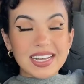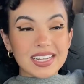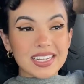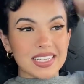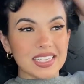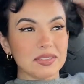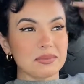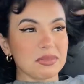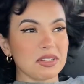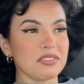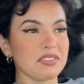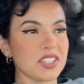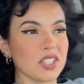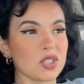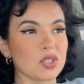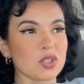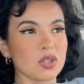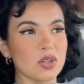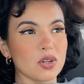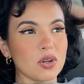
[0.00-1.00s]
clean my
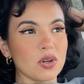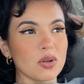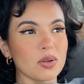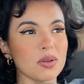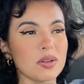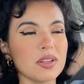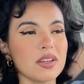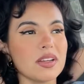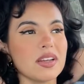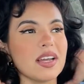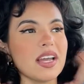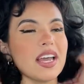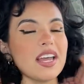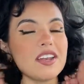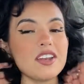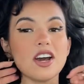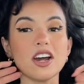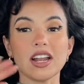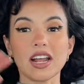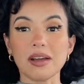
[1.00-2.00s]
vehicle
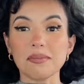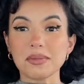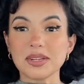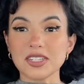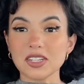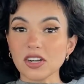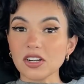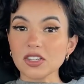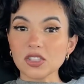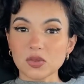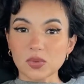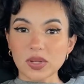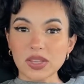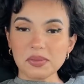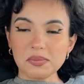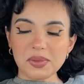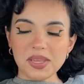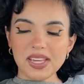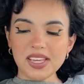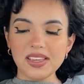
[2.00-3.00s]
and not have my dogs with
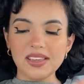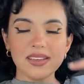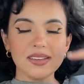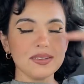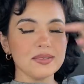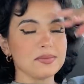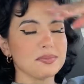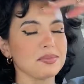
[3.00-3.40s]
me.